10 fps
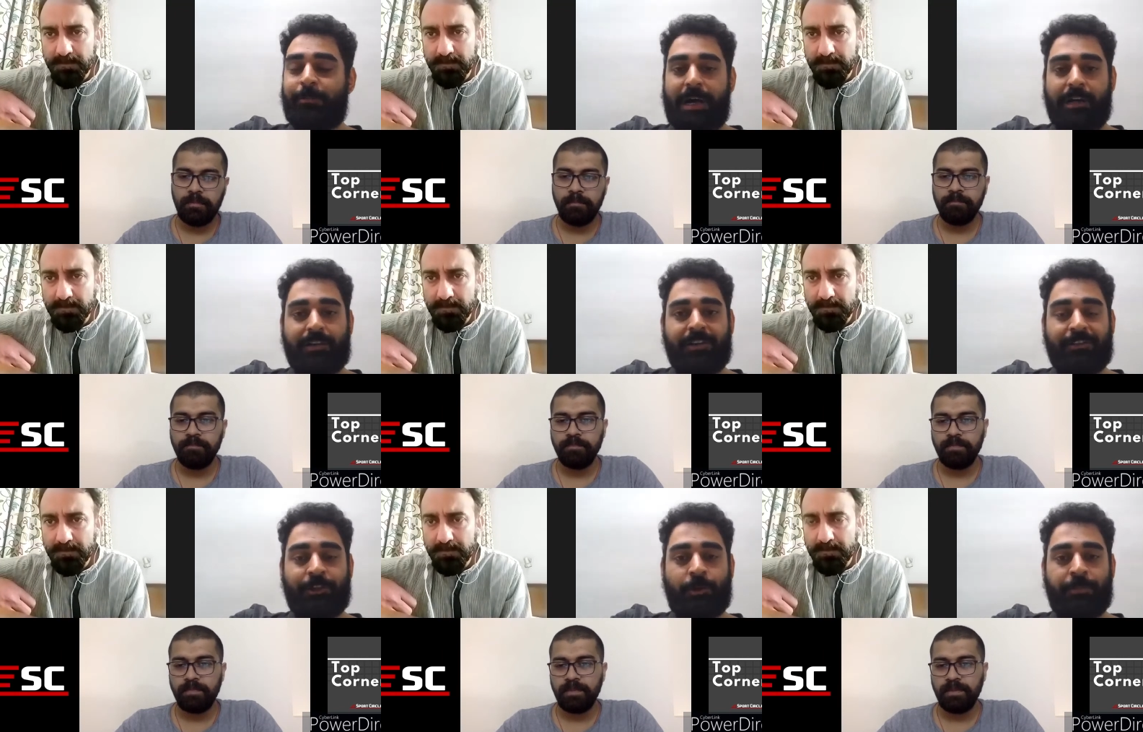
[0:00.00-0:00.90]
Speaker 1: mark
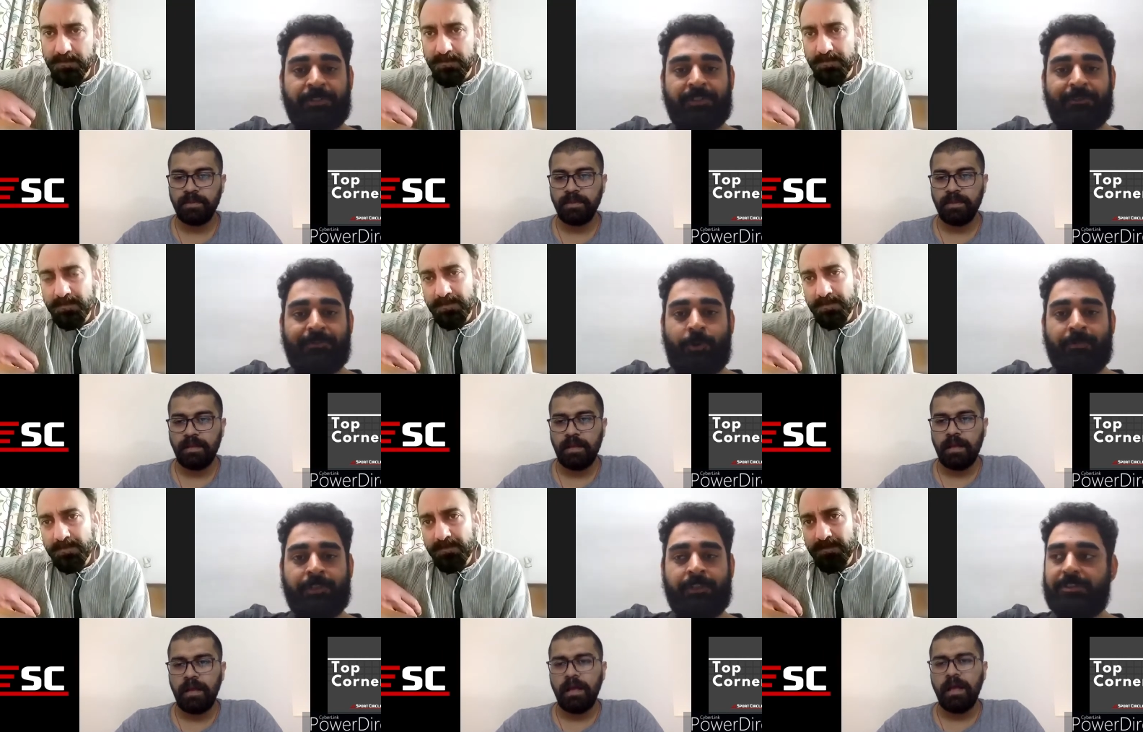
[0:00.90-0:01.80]
the opposition
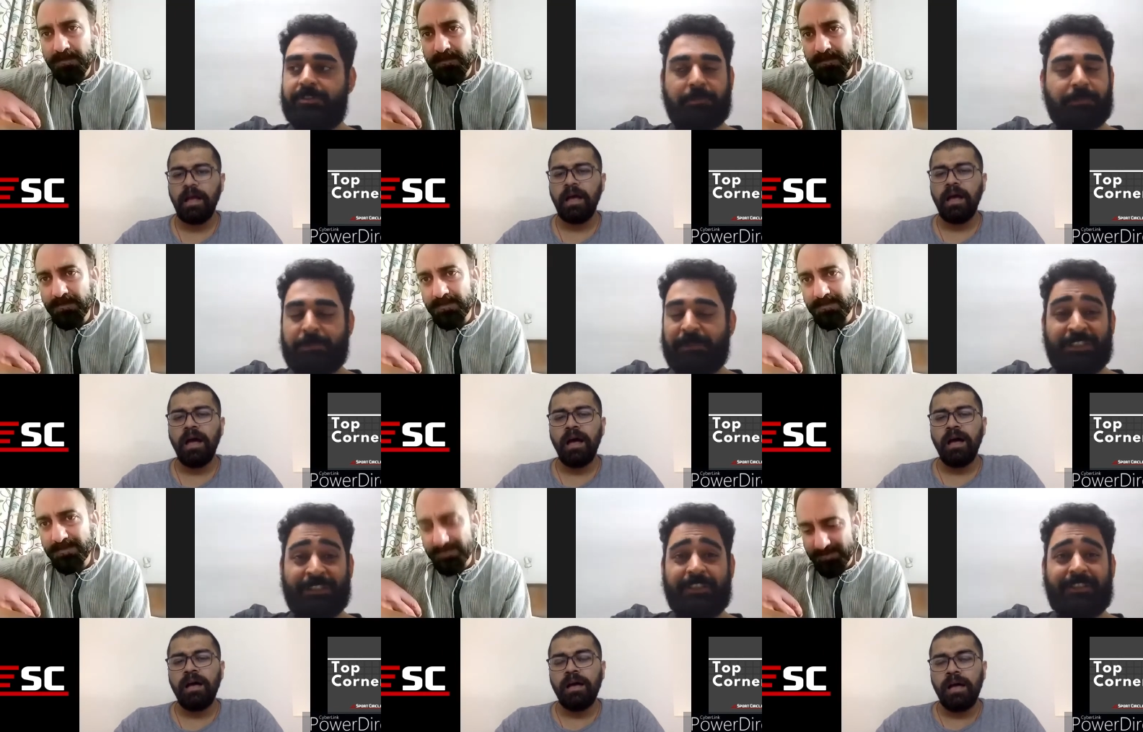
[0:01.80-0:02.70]
forwards.
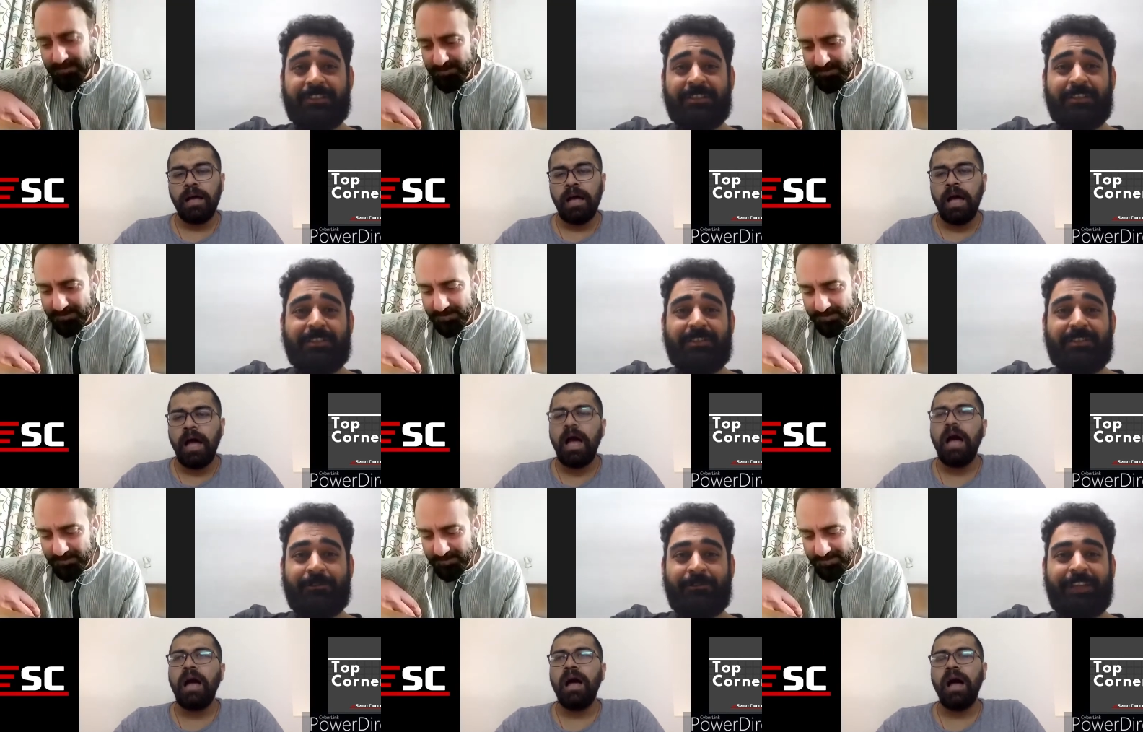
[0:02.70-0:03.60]
It's
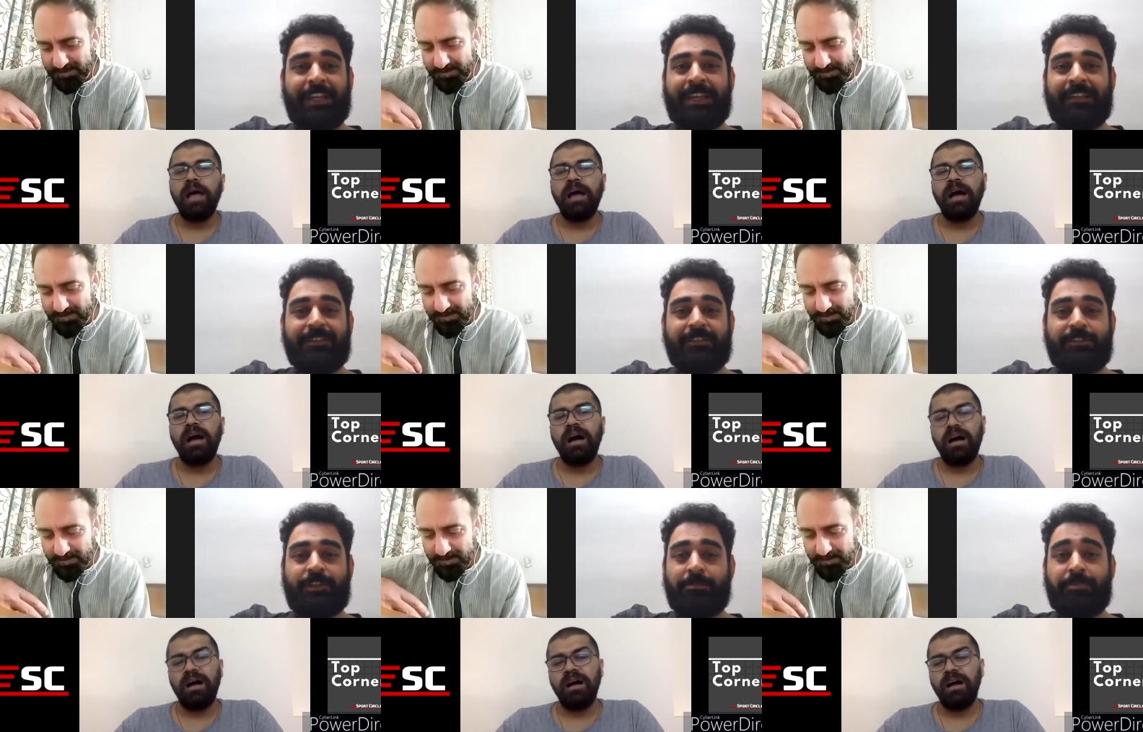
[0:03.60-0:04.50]
just weak and it's
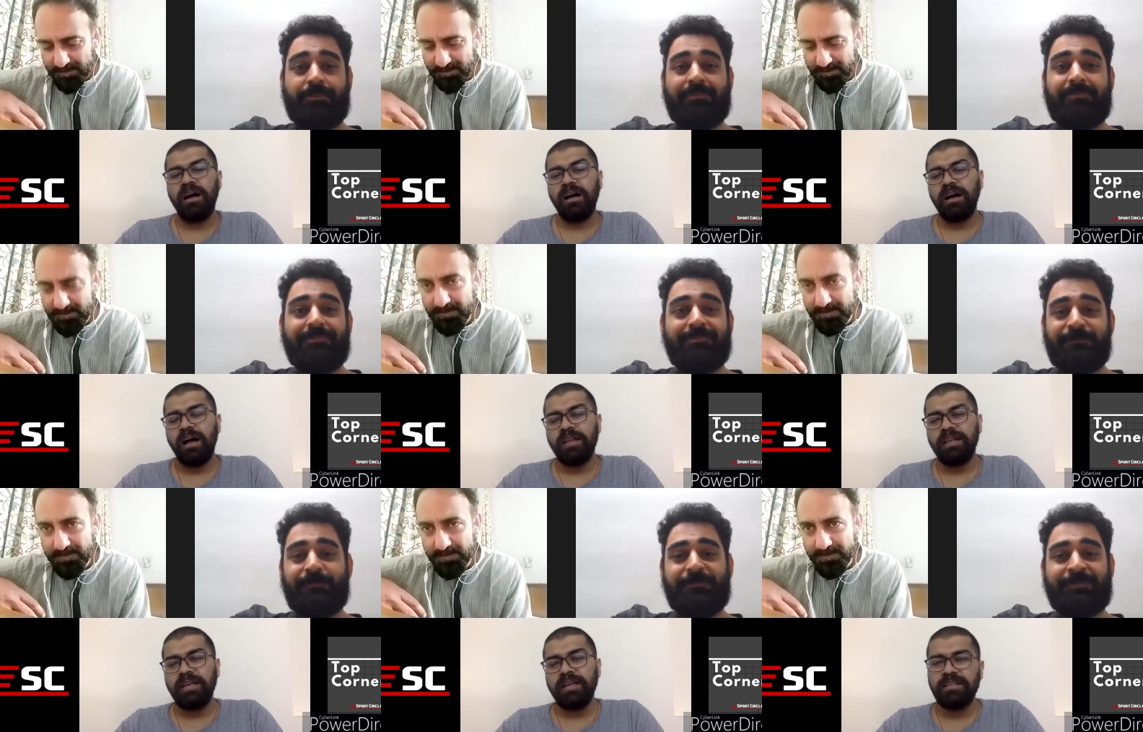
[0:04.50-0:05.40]
cheap.
Speaker 2: I
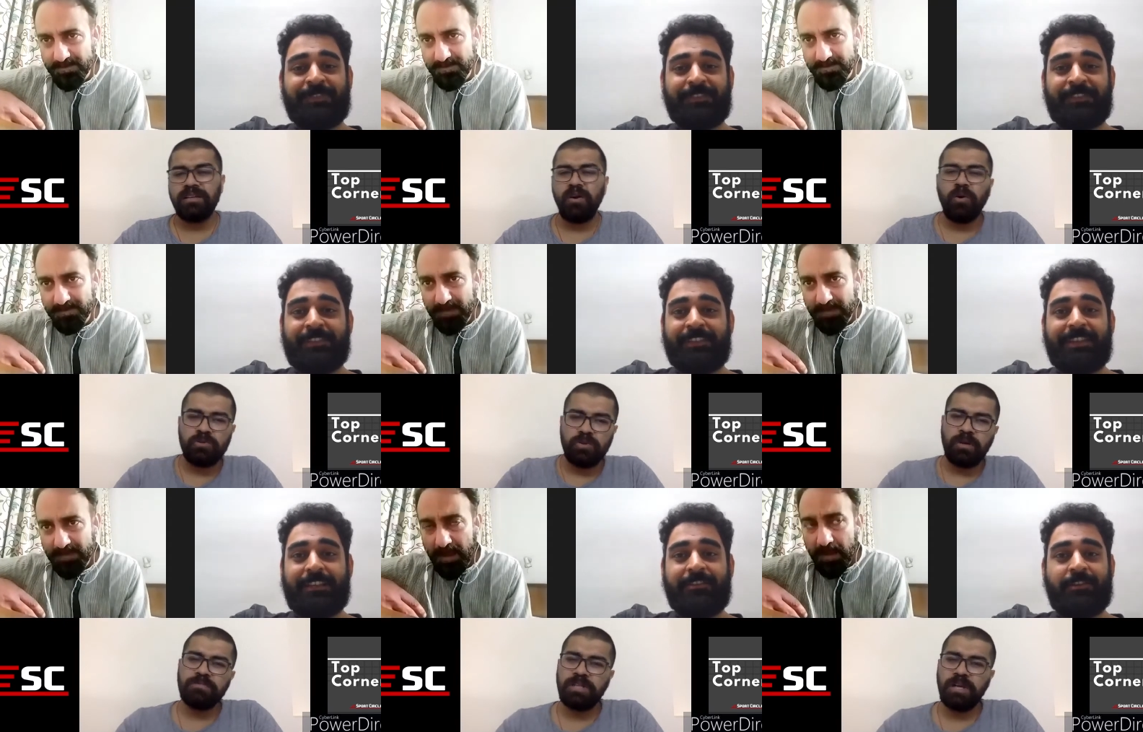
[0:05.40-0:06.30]
think it
Speaker 1: also
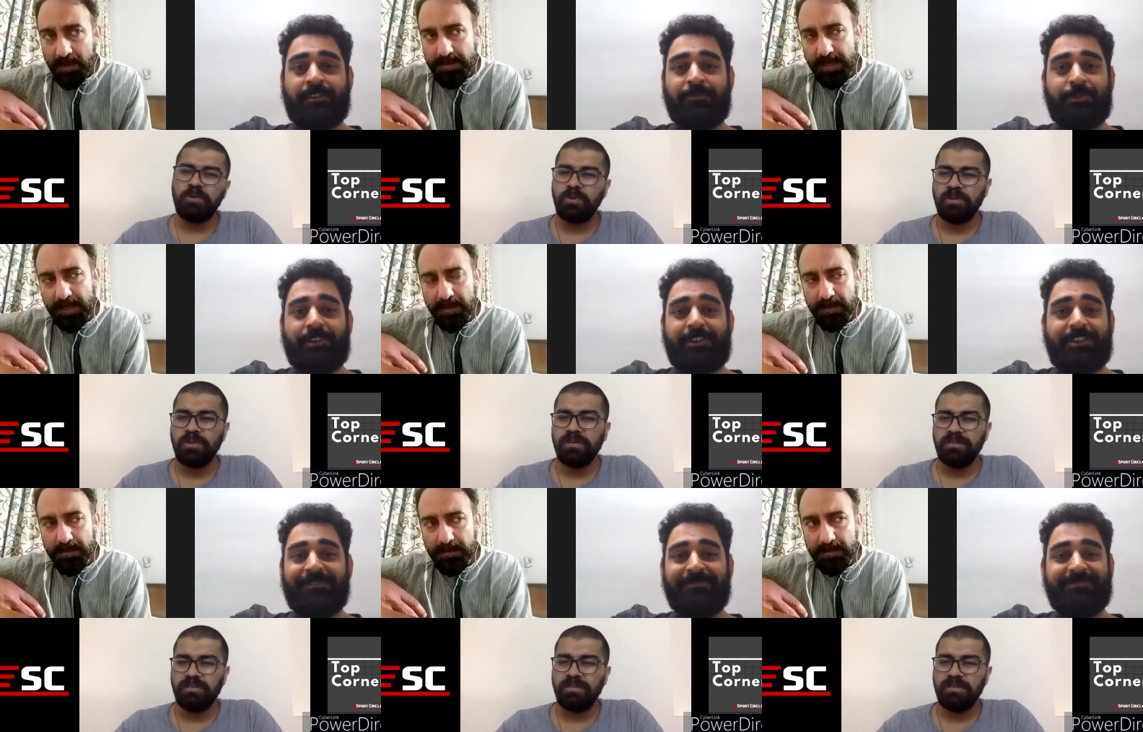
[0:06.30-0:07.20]
Speaker 2: comes down to
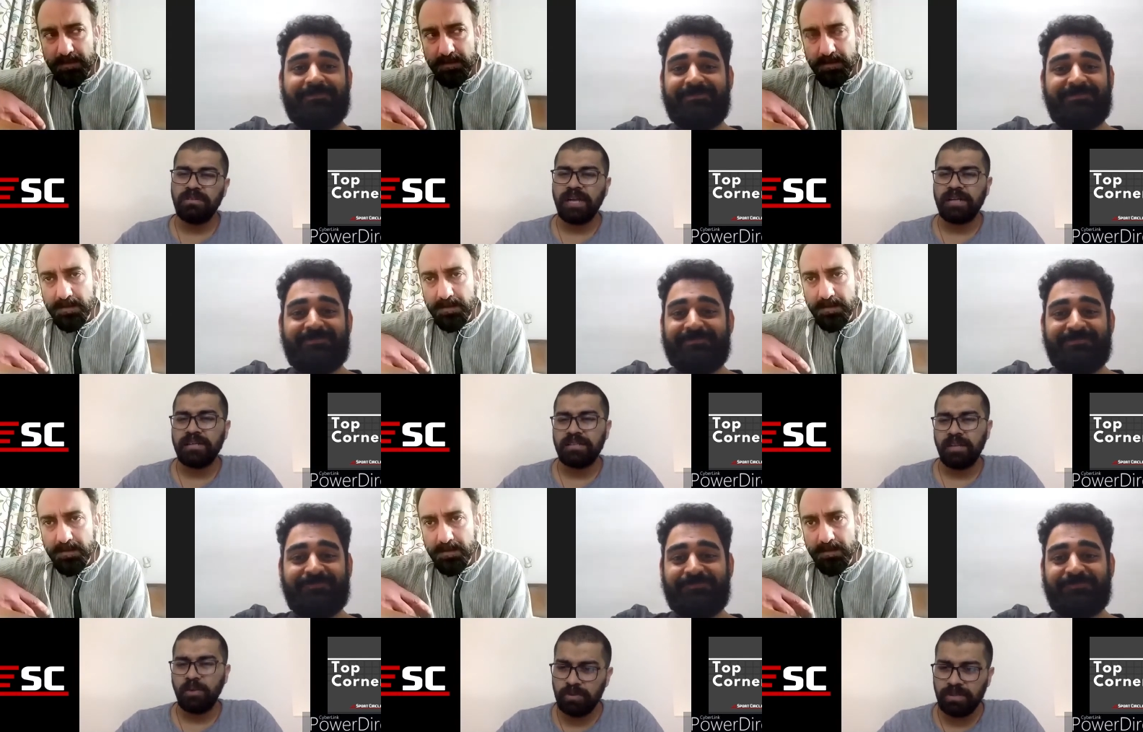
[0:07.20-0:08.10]
the tactics
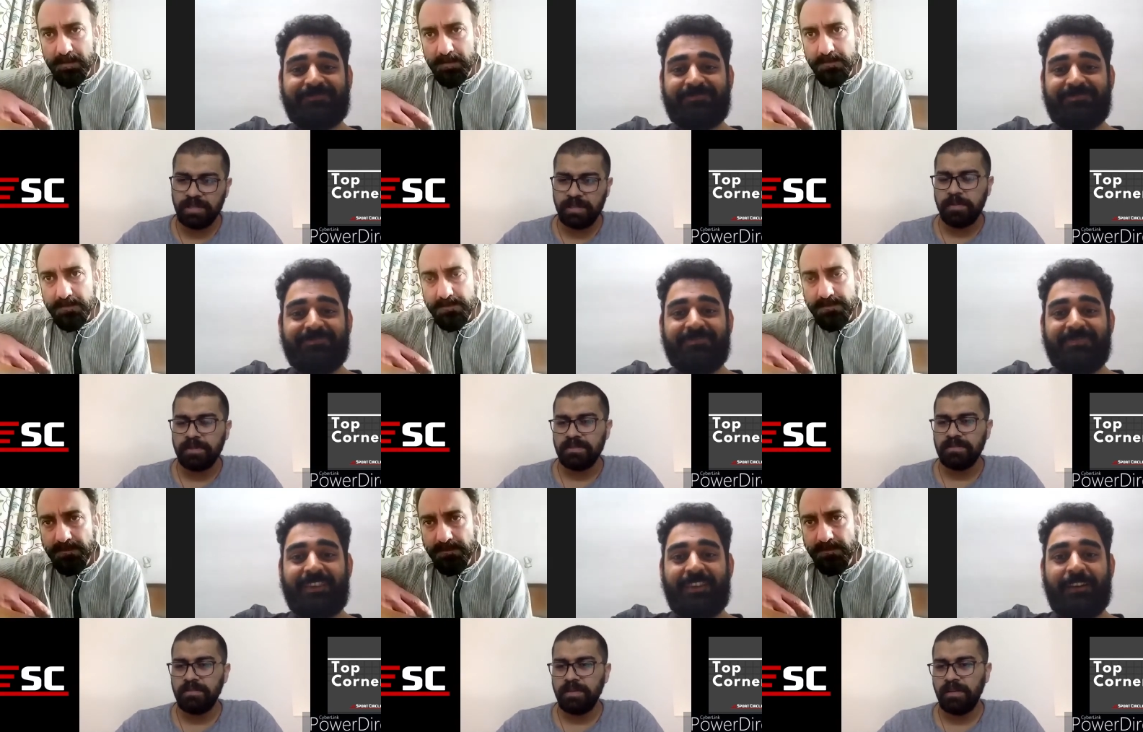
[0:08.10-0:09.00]
around the set pieces.
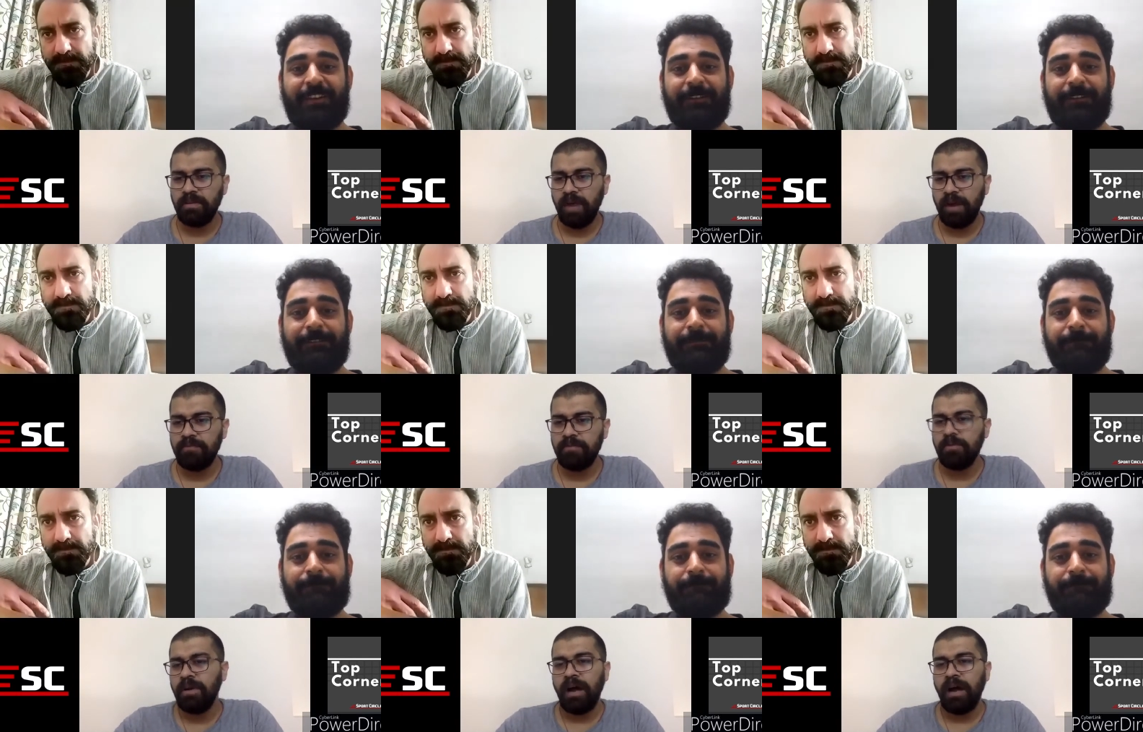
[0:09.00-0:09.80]
I mean, you have to,